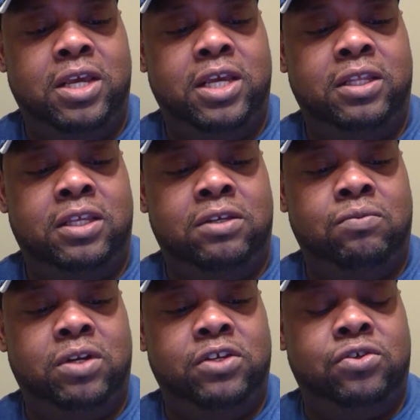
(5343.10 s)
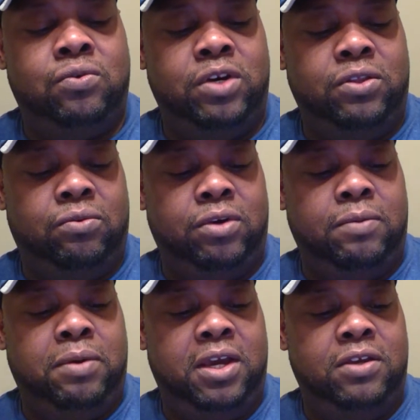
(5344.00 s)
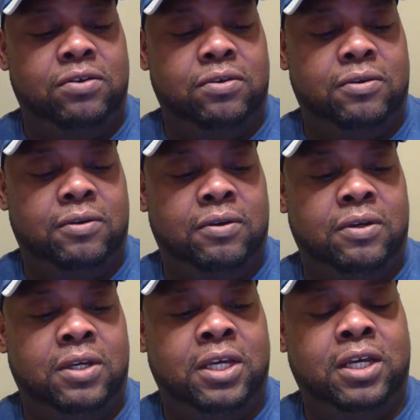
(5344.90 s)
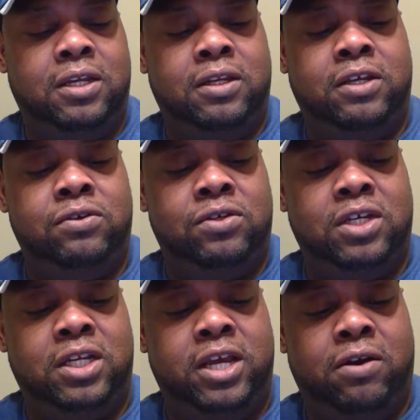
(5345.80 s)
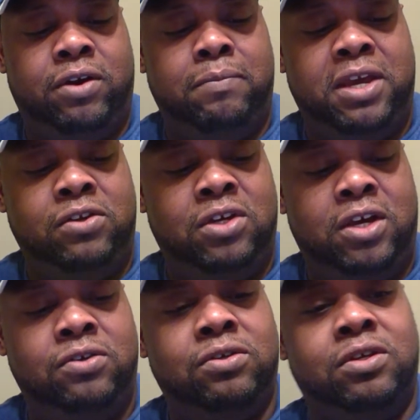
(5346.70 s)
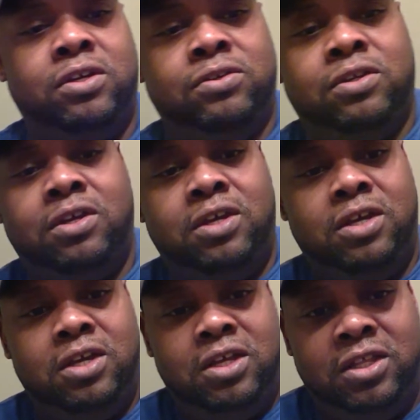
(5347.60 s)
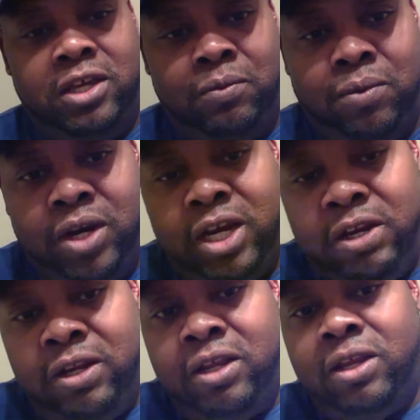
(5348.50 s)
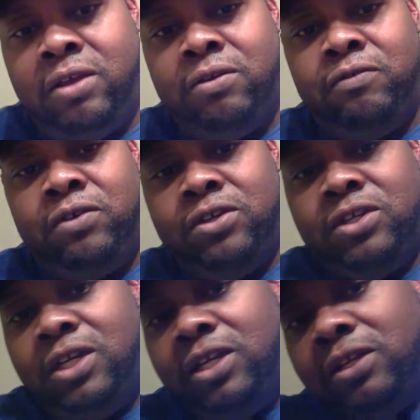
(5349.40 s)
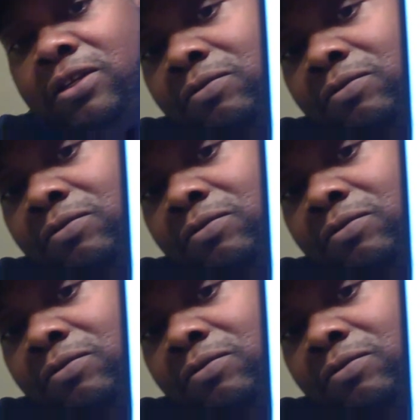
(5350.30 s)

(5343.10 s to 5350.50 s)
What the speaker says: This one is 23 pages. And as you see, they already made changes because they read, I don't know if you can see this.